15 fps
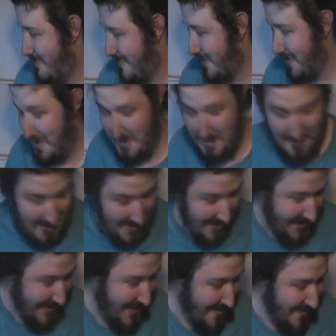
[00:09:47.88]
I don't know why I
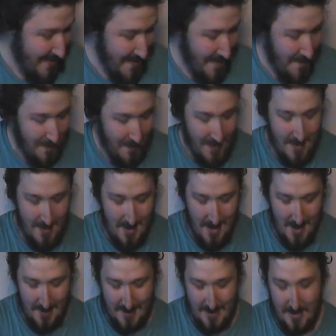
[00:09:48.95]
did that.
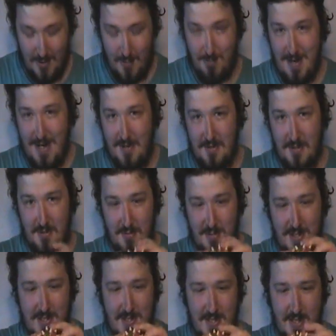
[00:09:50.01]
Then I got Bowser
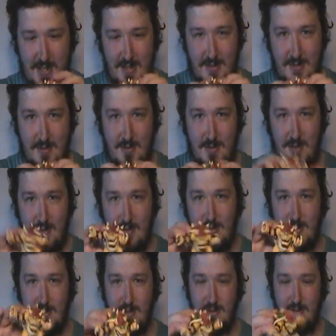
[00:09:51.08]
recently.
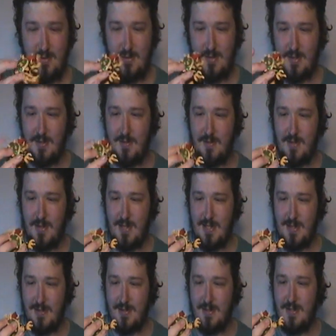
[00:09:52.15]
Arr, he's very
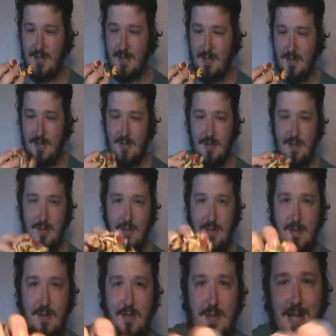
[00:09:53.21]
angry.
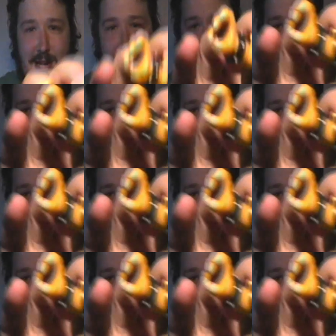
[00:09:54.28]
Look at that